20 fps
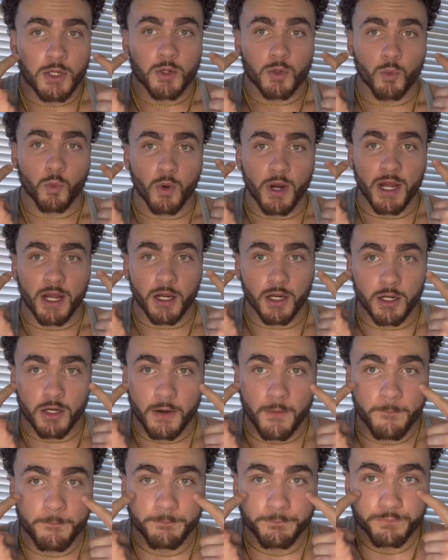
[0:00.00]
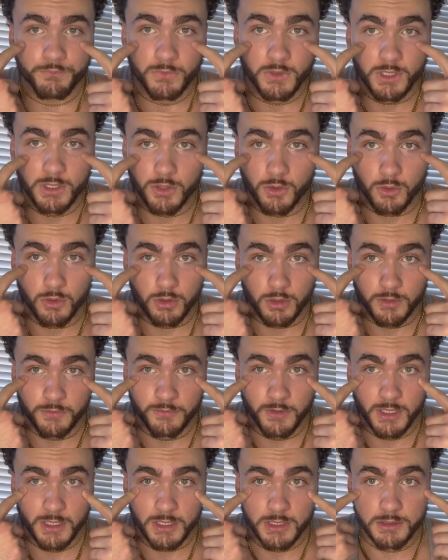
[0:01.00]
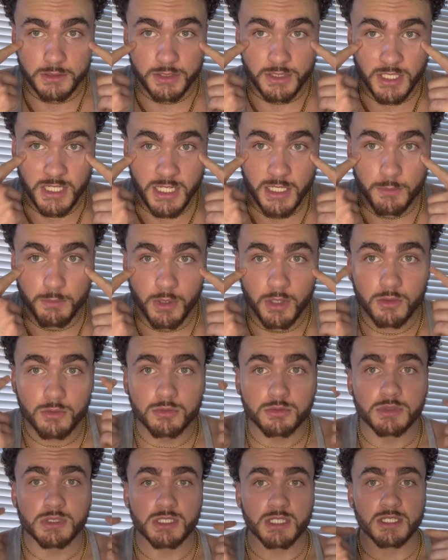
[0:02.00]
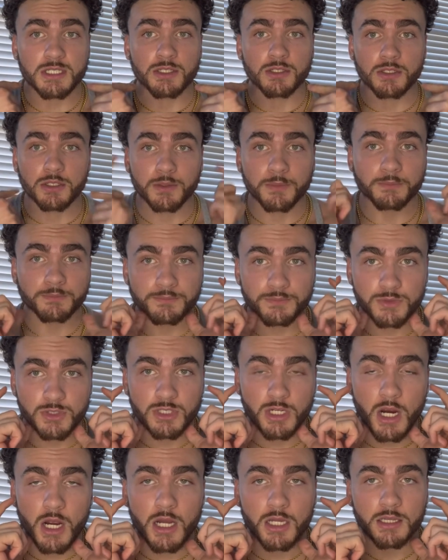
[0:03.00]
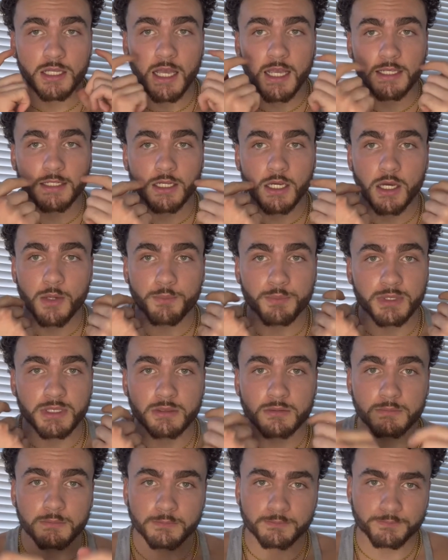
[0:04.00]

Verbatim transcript: where your fucking cheekbones and your jaw line up and